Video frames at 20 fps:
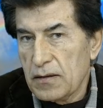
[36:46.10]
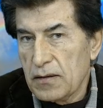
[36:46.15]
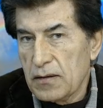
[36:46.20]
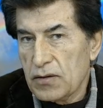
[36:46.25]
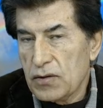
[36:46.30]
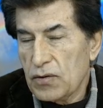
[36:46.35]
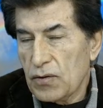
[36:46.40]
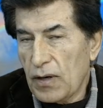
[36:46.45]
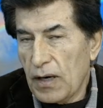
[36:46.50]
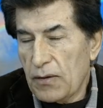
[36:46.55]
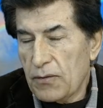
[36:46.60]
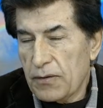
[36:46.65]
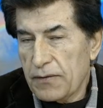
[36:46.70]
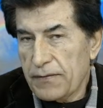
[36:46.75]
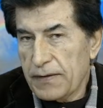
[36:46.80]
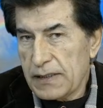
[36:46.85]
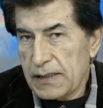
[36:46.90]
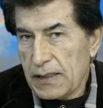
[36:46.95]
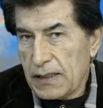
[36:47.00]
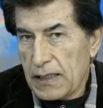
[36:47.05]
to our
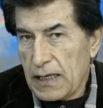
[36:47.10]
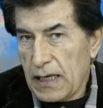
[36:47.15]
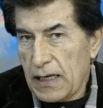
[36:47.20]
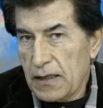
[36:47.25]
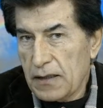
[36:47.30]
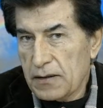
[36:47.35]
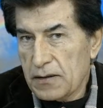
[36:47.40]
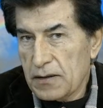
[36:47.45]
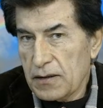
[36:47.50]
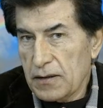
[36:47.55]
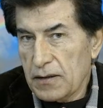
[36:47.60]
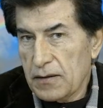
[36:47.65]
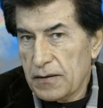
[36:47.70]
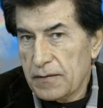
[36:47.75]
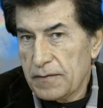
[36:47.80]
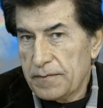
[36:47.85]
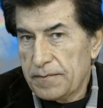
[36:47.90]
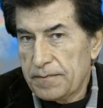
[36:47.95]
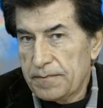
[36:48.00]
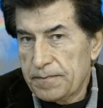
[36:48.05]
physicality.
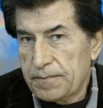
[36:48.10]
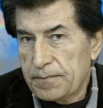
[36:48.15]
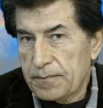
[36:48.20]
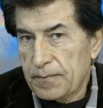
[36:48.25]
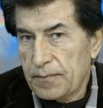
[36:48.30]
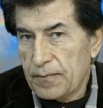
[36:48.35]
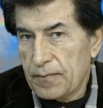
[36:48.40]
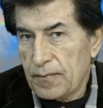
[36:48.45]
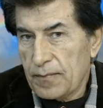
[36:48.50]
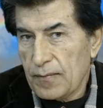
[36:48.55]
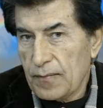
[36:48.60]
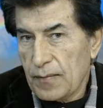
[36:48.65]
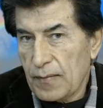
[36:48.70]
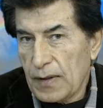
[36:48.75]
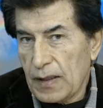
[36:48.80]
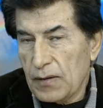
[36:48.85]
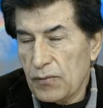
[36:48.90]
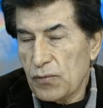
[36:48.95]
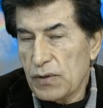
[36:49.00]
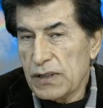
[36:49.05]

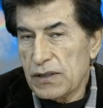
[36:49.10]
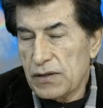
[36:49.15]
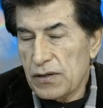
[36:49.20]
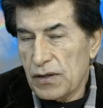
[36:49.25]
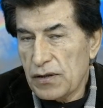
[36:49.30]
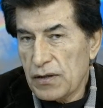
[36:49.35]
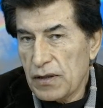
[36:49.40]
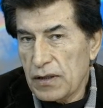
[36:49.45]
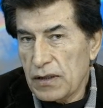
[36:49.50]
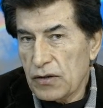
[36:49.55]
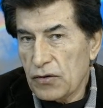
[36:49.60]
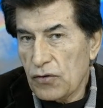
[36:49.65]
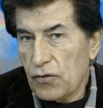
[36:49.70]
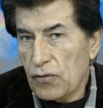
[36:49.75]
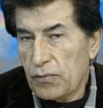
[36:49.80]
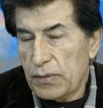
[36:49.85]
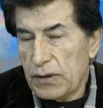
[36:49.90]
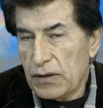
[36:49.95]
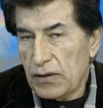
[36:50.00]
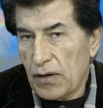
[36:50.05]
We certainly go
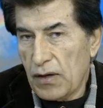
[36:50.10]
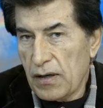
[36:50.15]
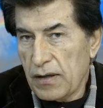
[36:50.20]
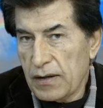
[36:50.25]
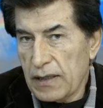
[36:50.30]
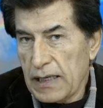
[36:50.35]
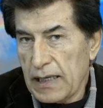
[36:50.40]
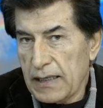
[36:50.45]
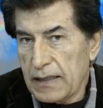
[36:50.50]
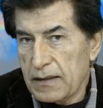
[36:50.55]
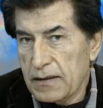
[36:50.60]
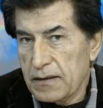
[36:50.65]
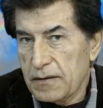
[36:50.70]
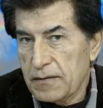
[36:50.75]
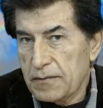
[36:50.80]
beyond that.